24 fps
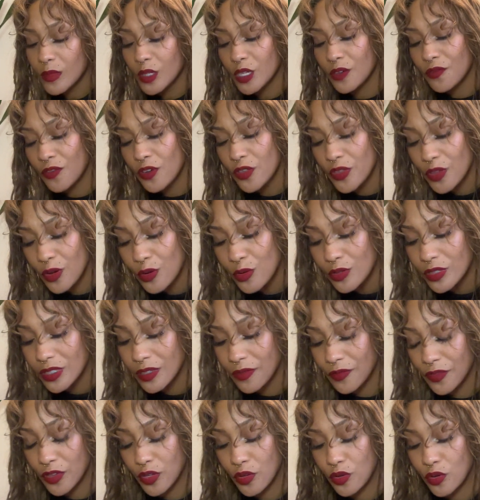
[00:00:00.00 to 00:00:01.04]
For those
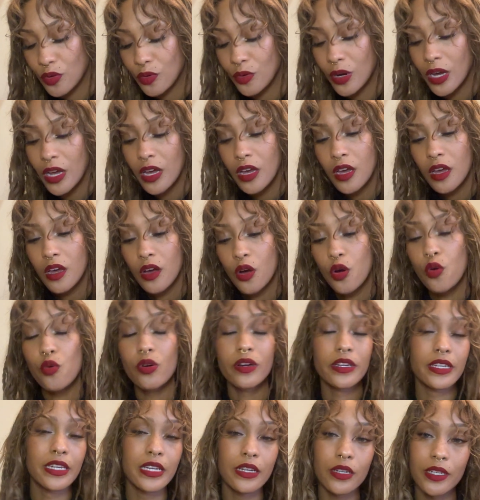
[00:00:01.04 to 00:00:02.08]
of you who are
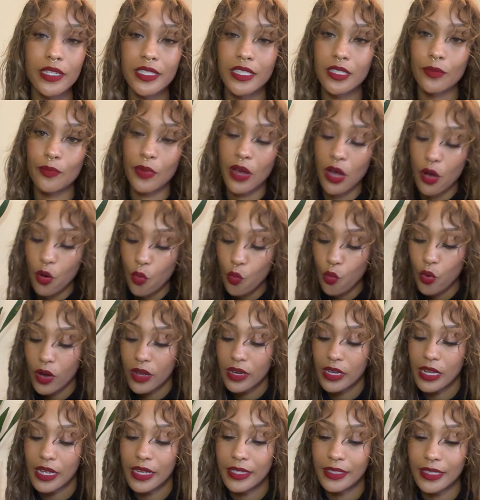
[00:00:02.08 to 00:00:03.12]
curious about
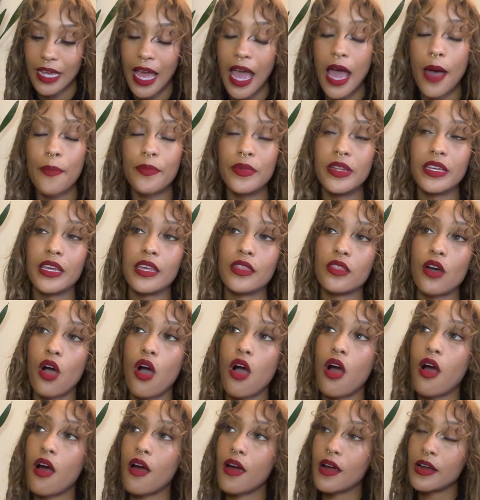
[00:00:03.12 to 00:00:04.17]
what is happening in the
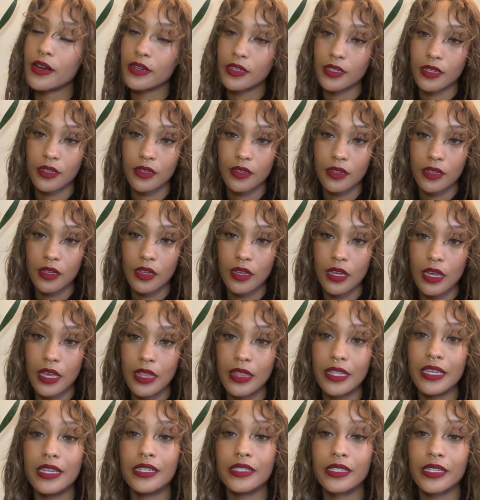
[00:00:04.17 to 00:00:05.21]
heart and
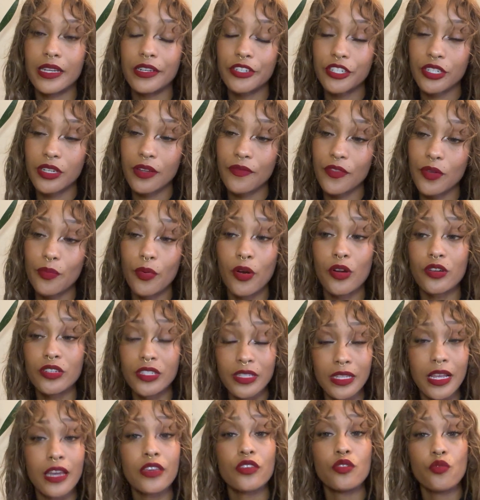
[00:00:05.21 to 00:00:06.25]
the intention of the person
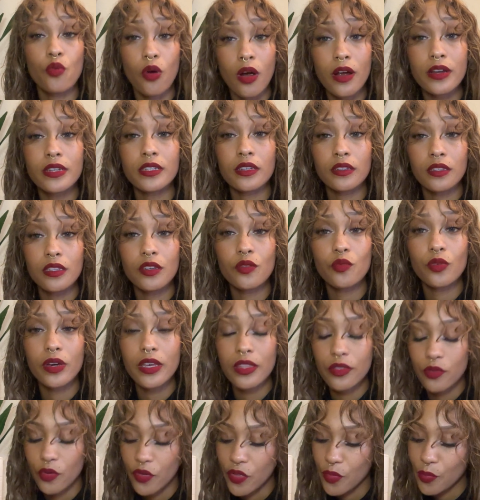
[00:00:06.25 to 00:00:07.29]
that you are dealing
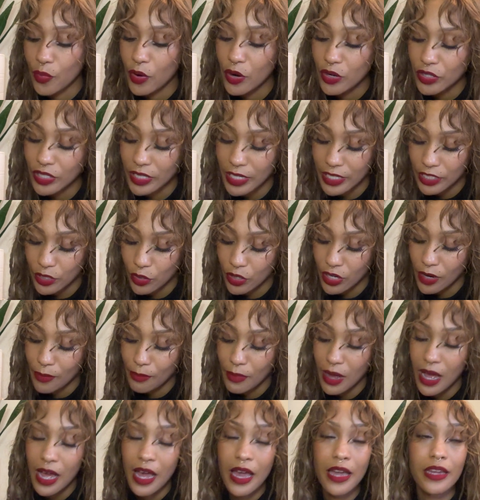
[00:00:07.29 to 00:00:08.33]
with, or the person that's on your
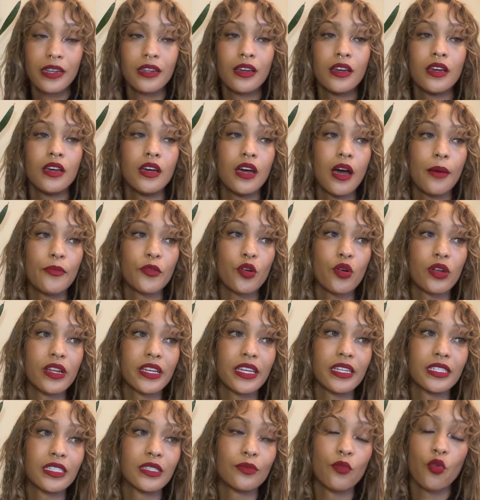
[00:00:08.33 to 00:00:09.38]
mind, I'm going to
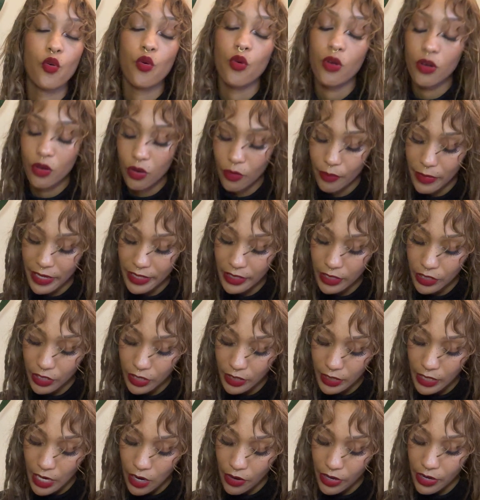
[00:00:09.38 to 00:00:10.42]
get some oracle messages
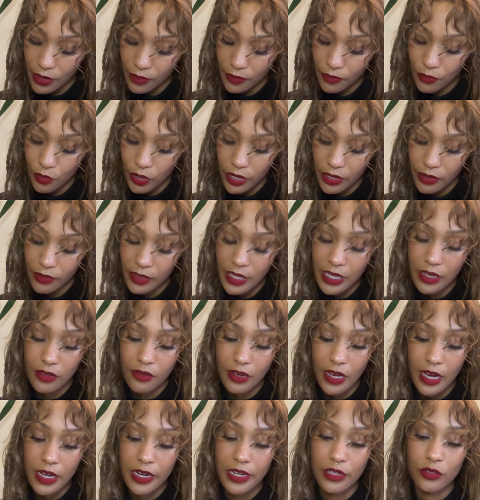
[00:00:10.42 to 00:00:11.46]
out here for you. Thank you,
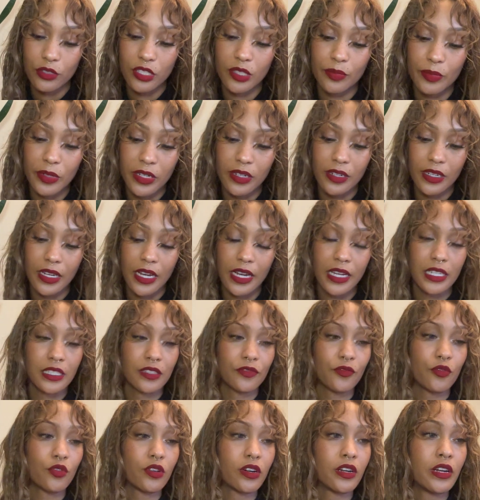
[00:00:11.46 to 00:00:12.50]
God, angel, spirit guides.
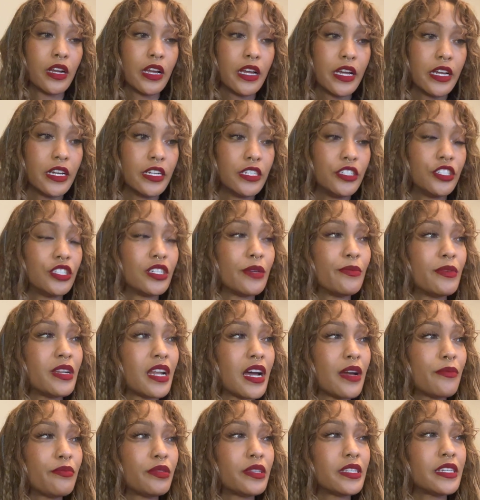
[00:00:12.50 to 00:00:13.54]
For
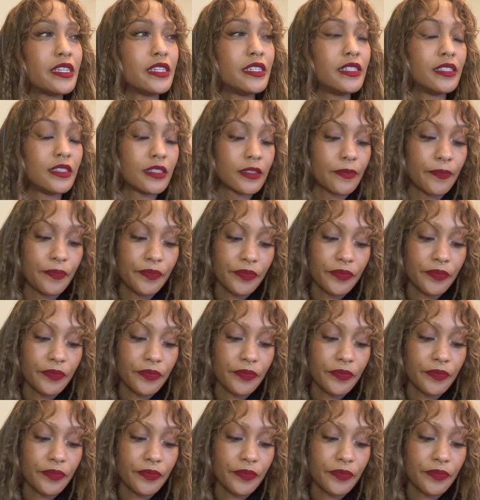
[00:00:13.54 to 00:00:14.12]
Gemini, please,